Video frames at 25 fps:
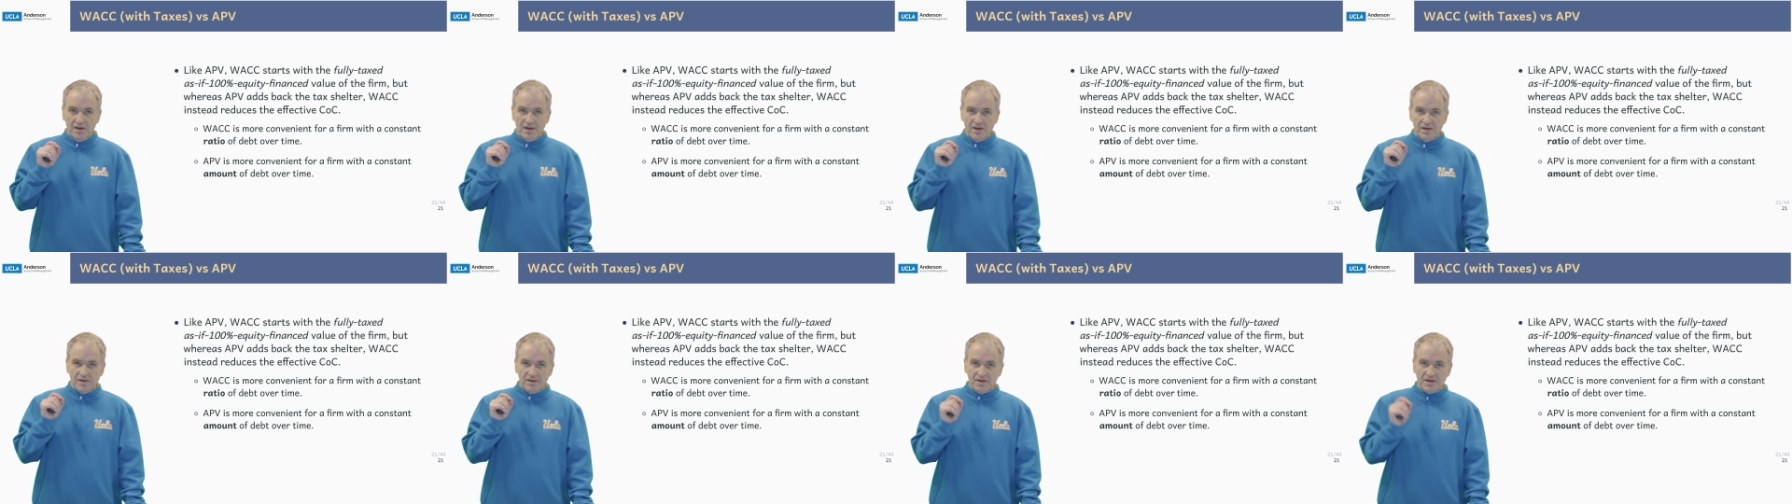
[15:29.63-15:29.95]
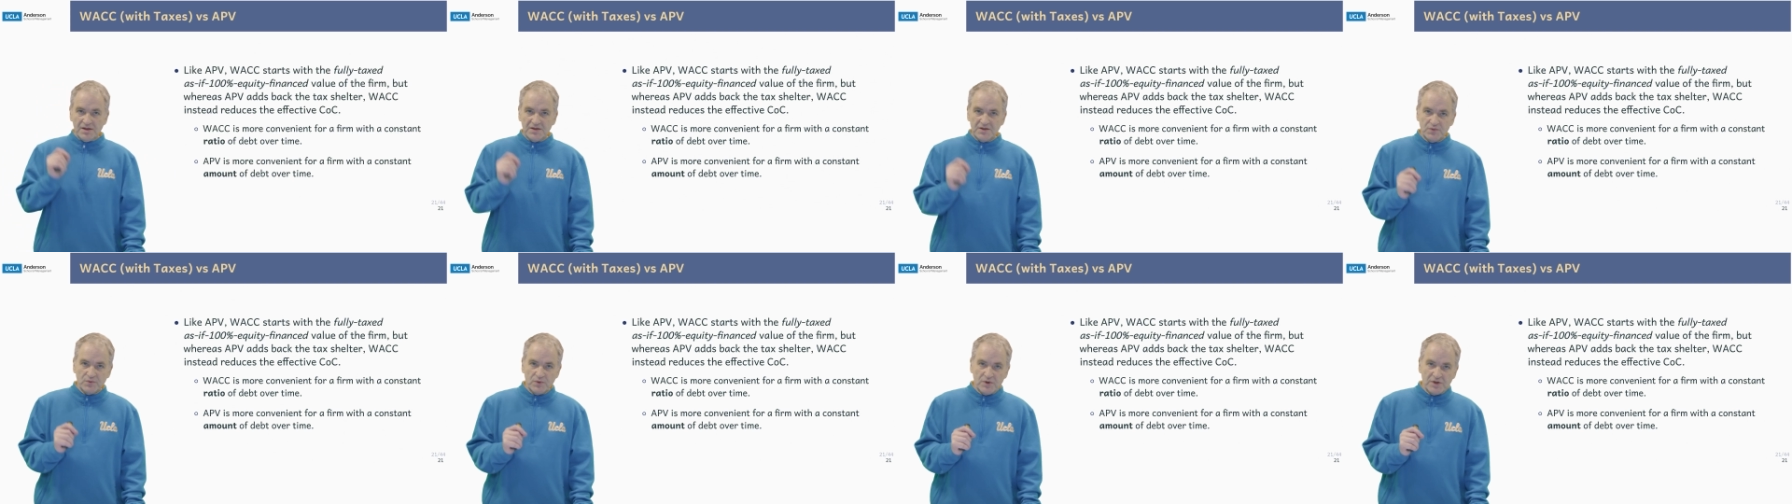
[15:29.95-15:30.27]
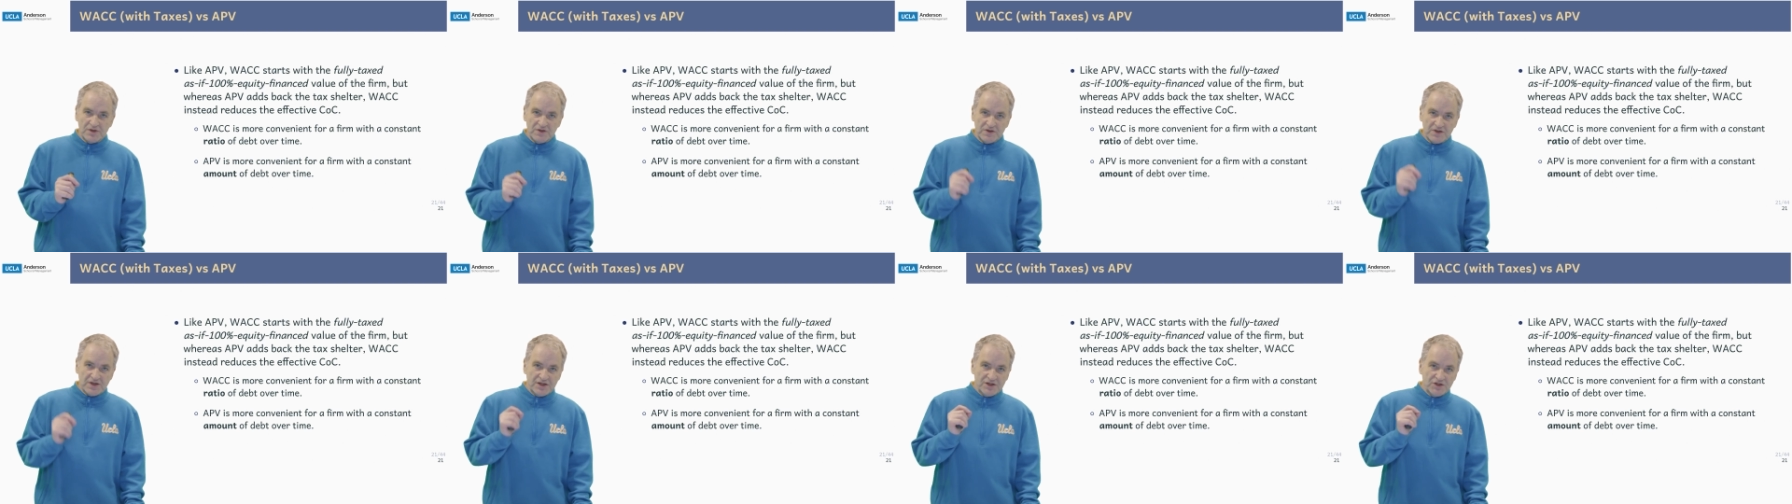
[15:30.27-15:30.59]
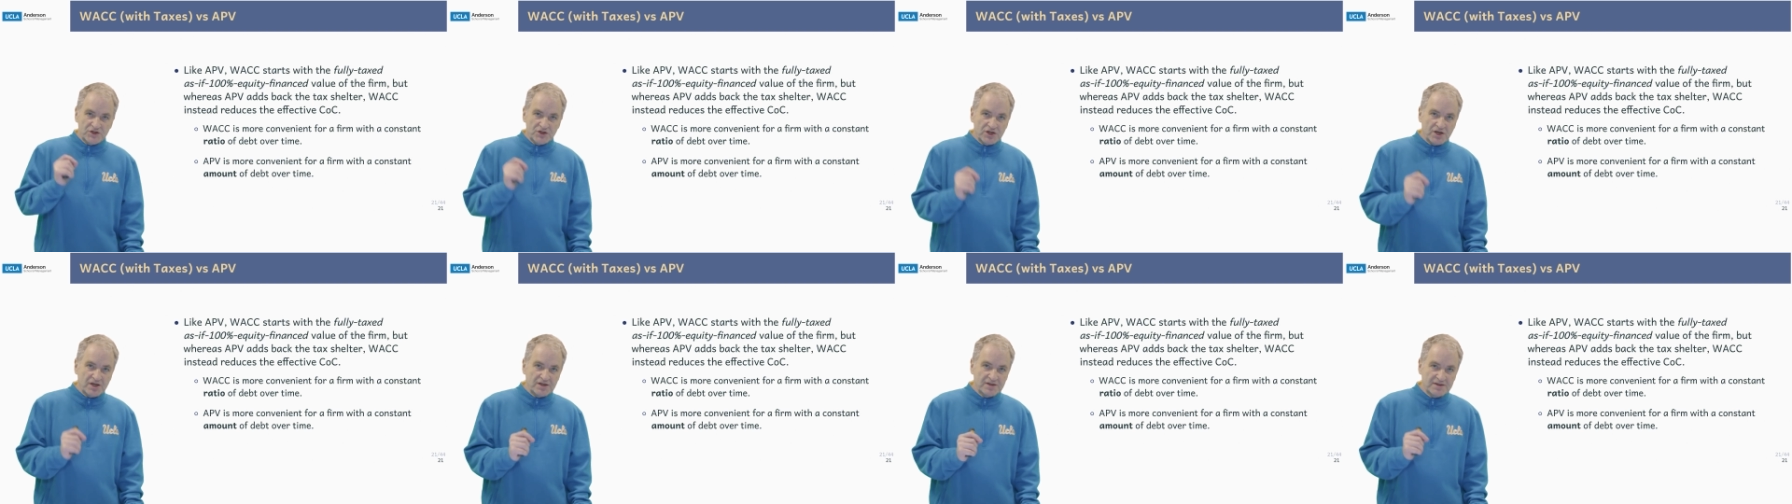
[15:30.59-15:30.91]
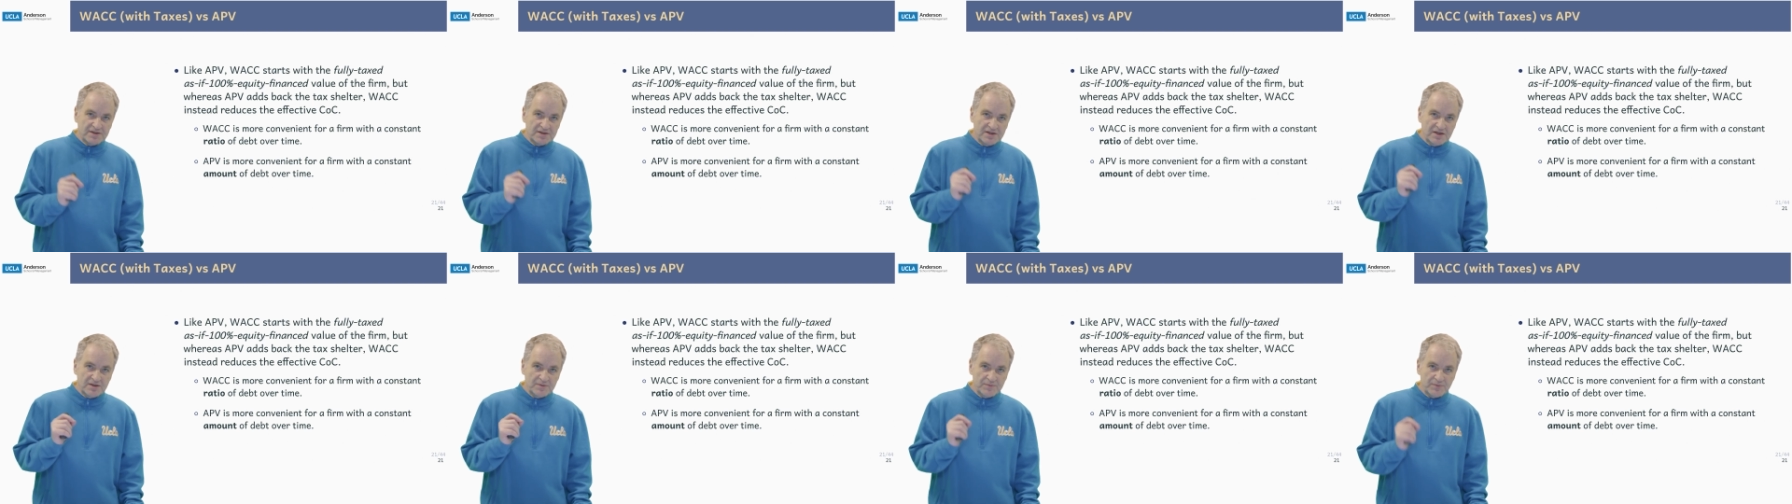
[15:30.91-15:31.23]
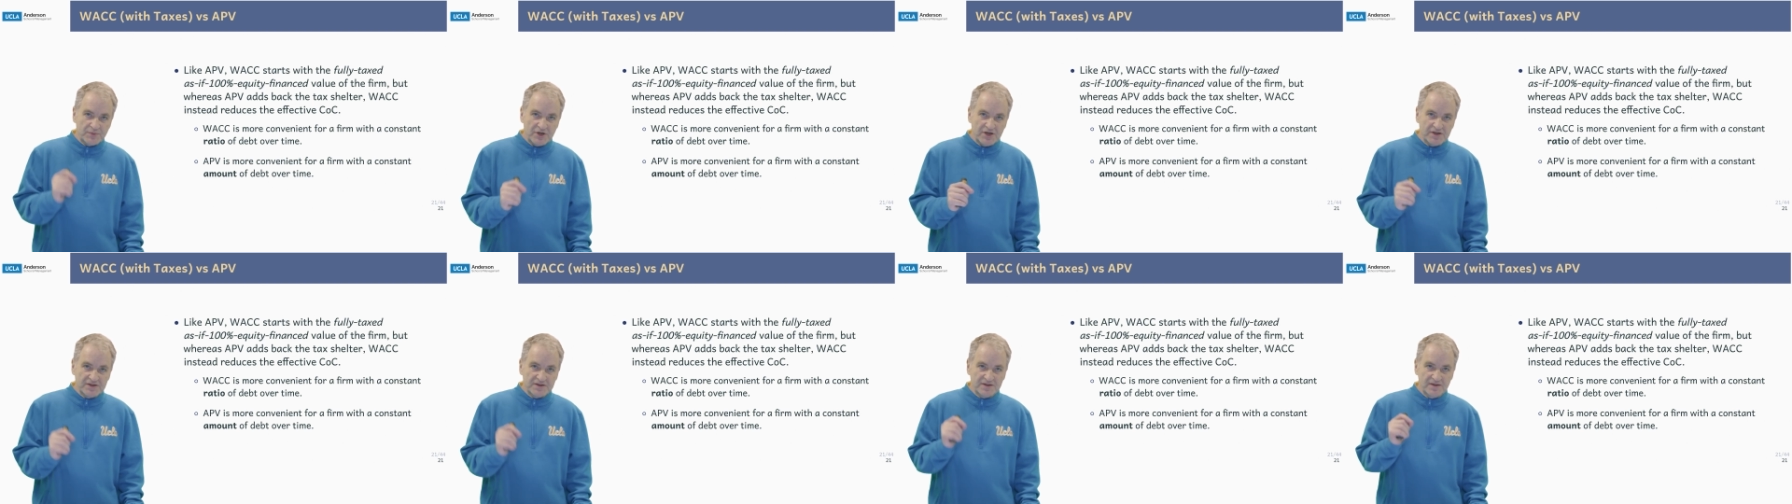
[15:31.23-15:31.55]
this was adjusted
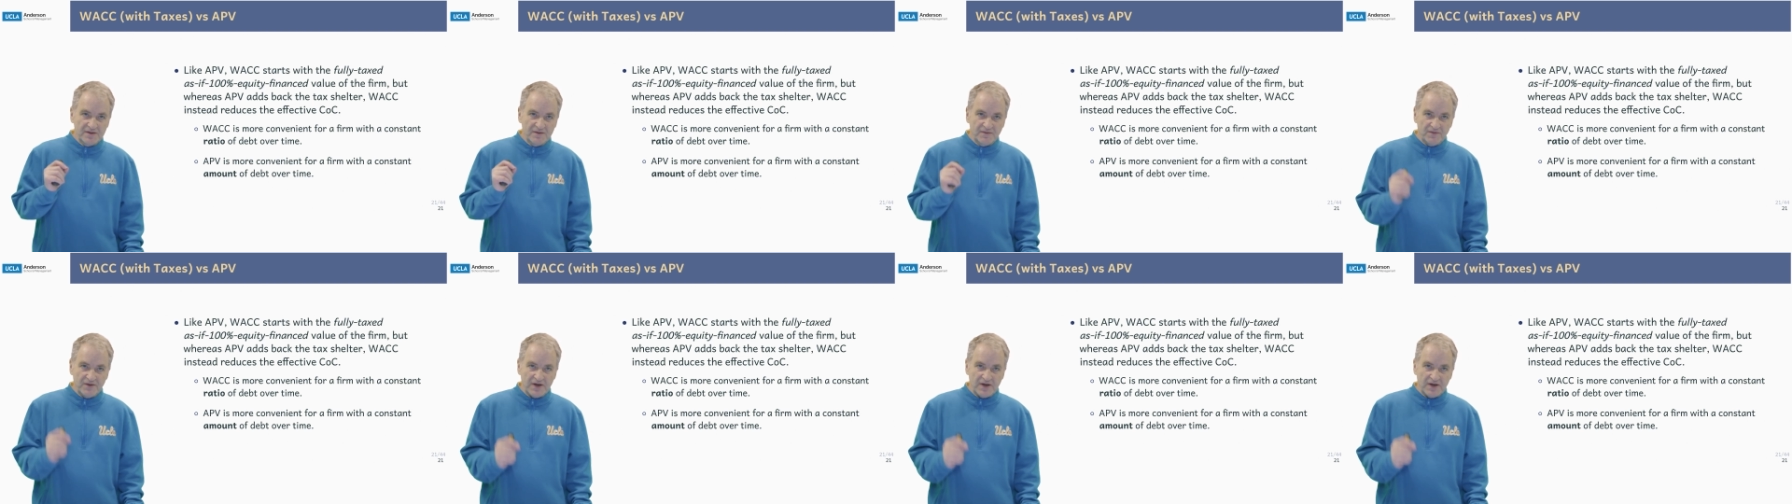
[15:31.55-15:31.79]
present